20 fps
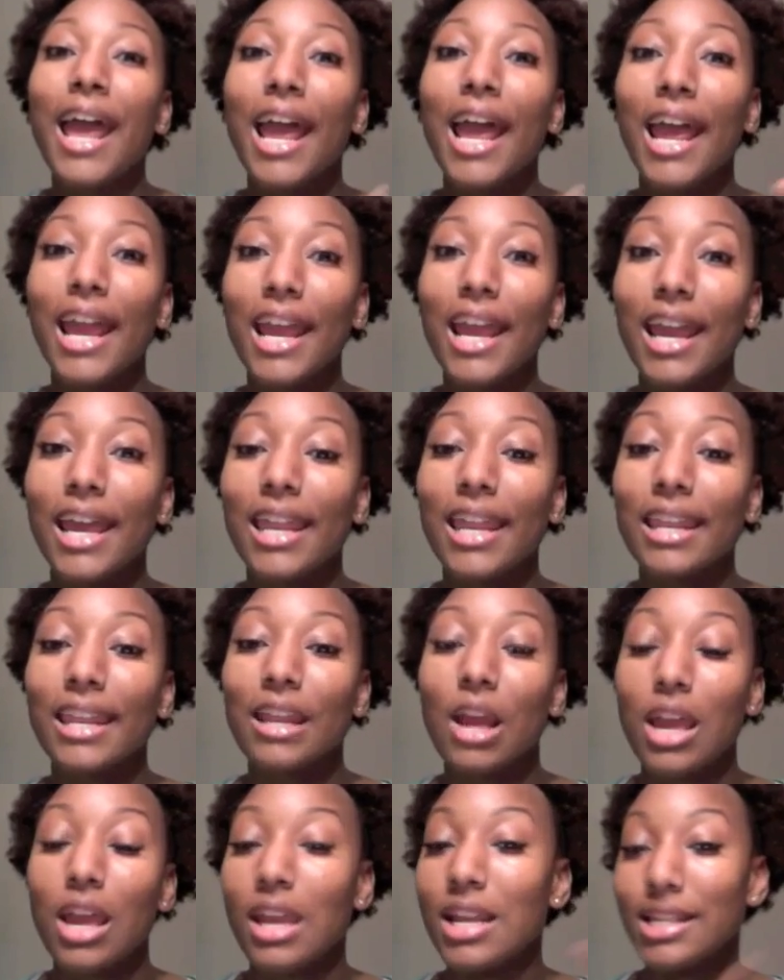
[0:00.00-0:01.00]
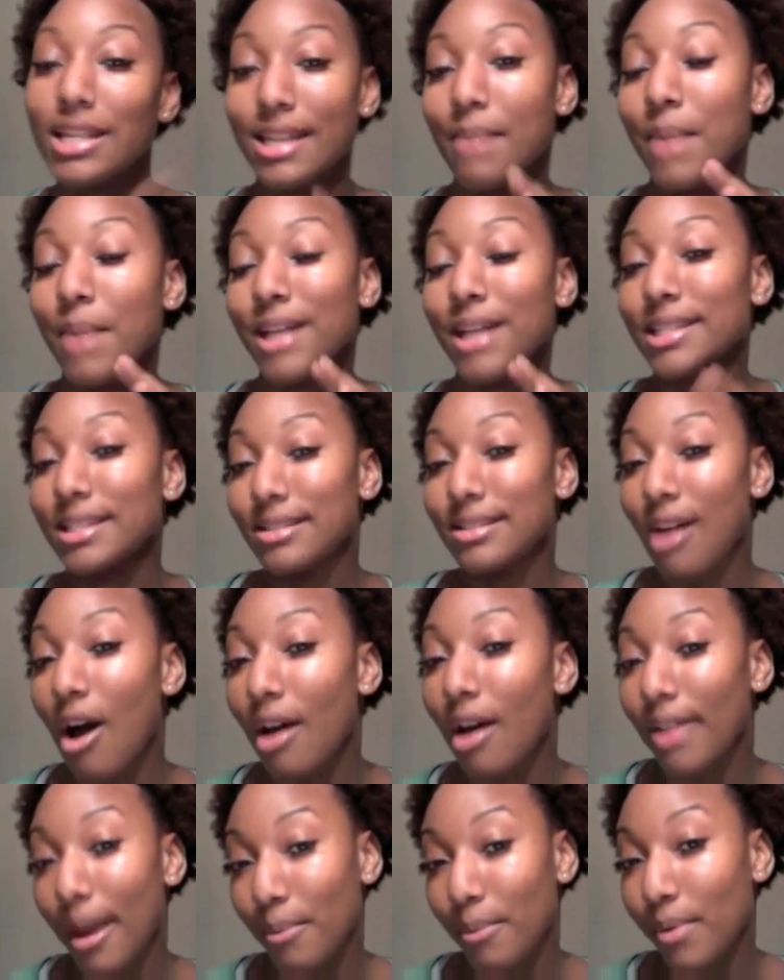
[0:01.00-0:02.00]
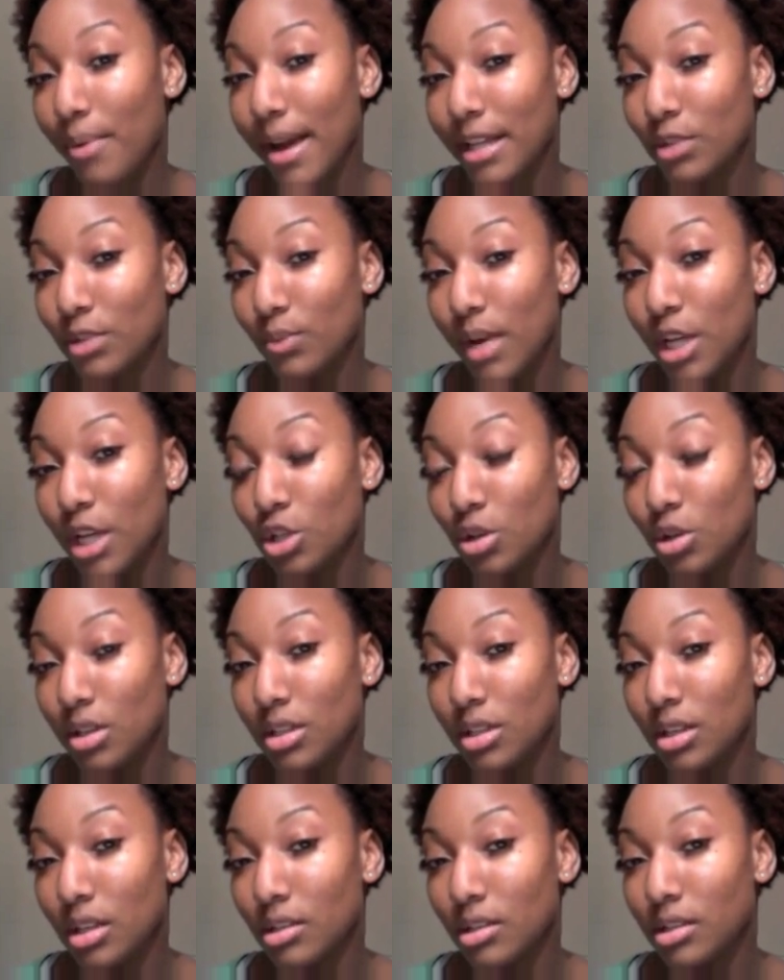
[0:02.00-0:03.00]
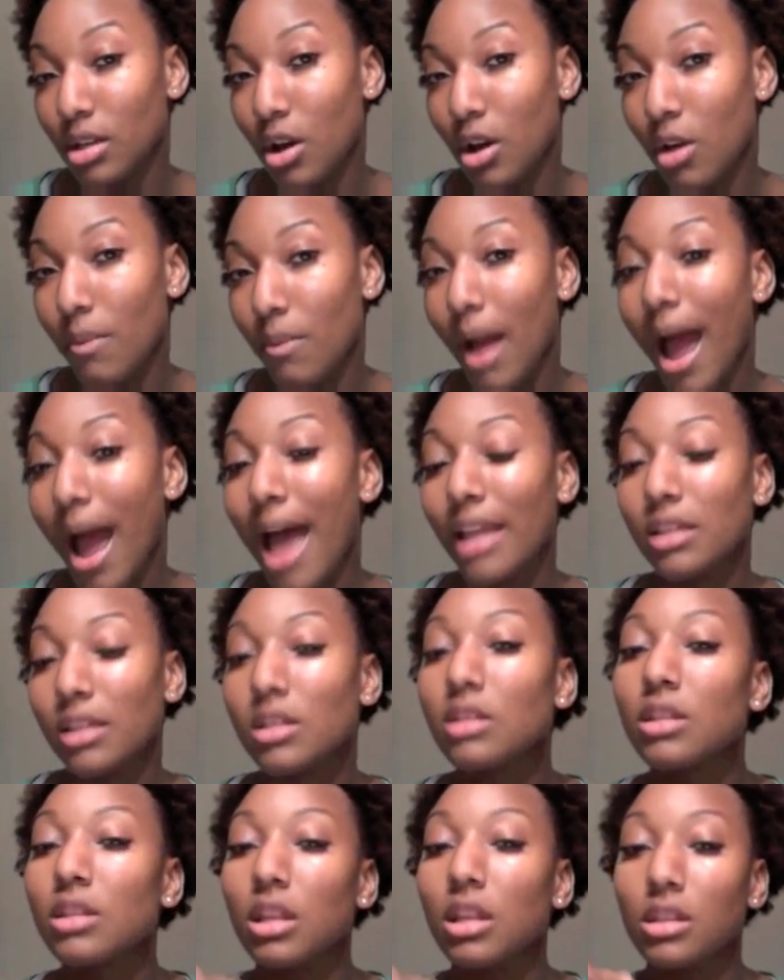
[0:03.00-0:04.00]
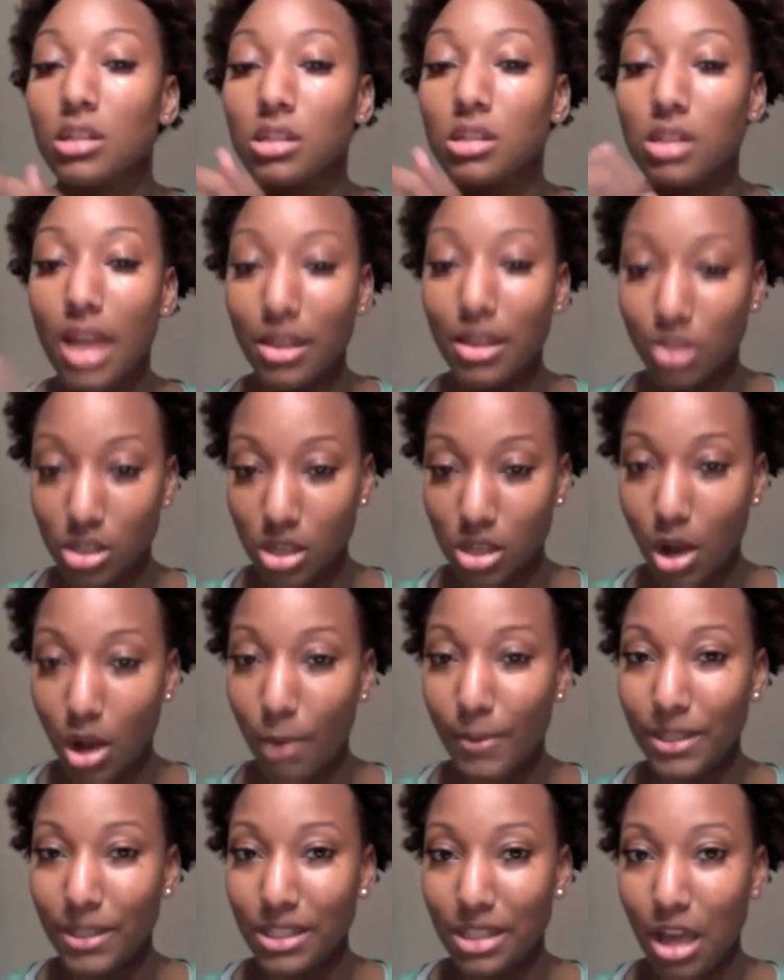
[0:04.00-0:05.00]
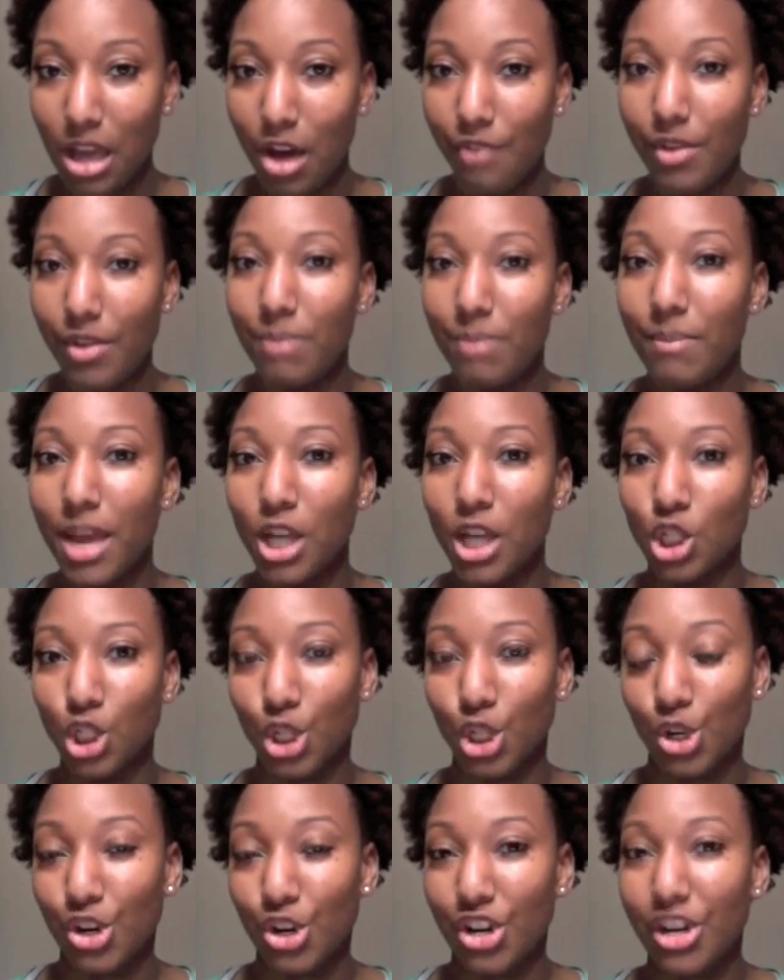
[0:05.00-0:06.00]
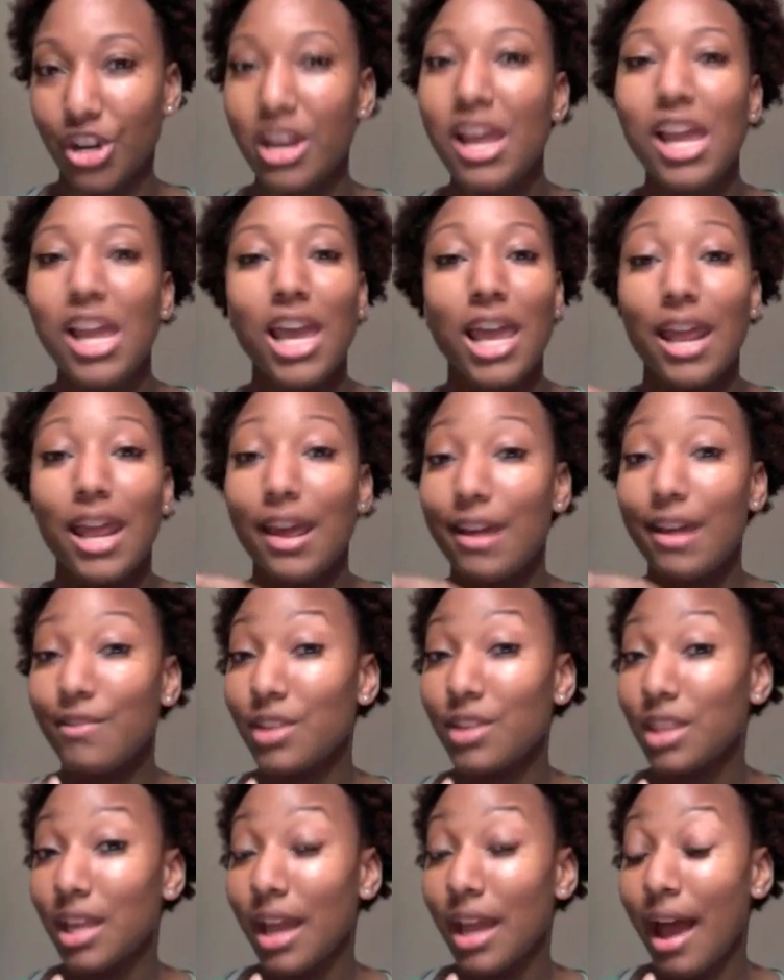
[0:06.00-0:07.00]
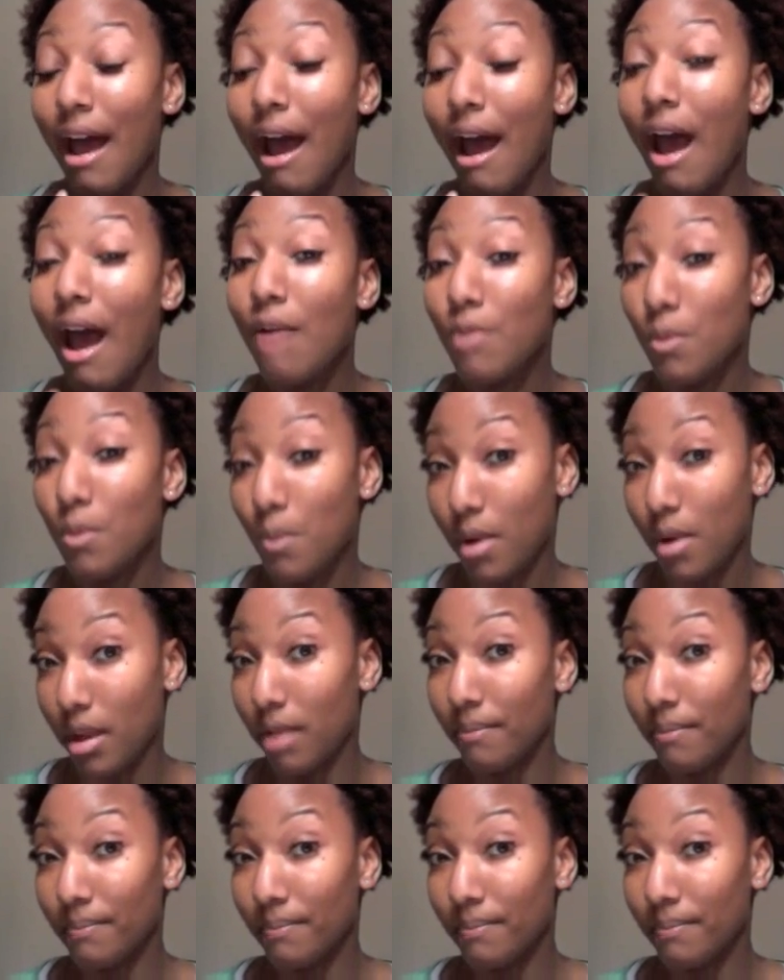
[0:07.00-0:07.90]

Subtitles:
And anytime I saw that price range on the stethoscope, I looked at the stethoscope itself and made sure it had everything I would want,